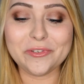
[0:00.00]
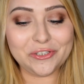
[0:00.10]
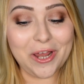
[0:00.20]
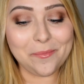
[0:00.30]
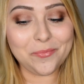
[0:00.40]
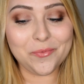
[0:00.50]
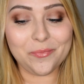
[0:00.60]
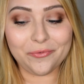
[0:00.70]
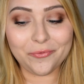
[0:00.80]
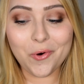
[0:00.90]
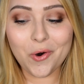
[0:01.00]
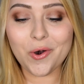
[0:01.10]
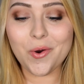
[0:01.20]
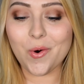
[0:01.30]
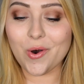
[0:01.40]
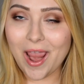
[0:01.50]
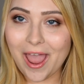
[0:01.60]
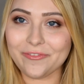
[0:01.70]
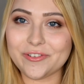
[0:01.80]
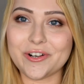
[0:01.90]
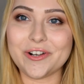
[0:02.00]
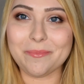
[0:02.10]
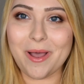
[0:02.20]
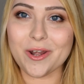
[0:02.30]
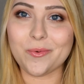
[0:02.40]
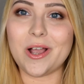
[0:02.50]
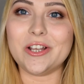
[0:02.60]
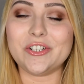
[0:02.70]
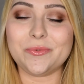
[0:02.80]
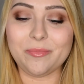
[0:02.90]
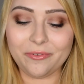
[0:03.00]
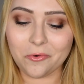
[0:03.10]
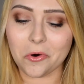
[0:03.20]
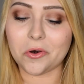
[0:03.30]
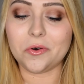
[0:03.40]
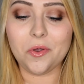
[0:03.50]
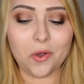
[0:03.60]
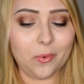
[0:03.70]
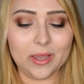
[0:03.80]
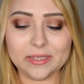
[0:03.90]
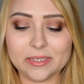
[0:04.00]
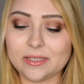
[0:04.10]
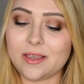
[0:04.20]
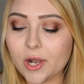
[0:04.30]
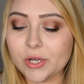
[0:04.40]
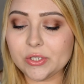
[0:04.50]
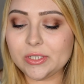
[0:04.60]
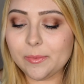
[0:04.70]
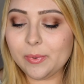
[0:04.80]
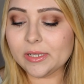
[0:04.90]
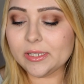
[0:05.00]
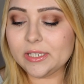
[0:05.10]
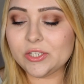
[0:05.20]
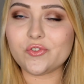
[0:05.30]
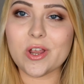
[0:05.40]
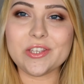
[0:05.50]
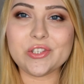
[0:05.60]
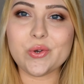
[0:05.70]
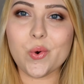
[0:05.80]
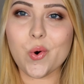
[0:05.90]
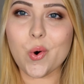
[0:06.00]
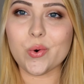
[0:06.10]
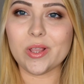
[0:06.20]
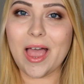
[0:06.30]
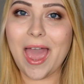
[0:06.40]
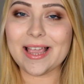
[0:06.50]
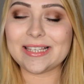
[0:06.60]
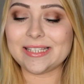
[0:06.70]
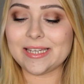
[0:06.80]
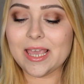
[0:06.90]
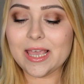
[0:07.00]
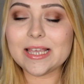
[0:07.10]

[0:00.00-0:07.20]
Shampoo before or after the body wash? Before, always. Are you typically stressed or relaxed?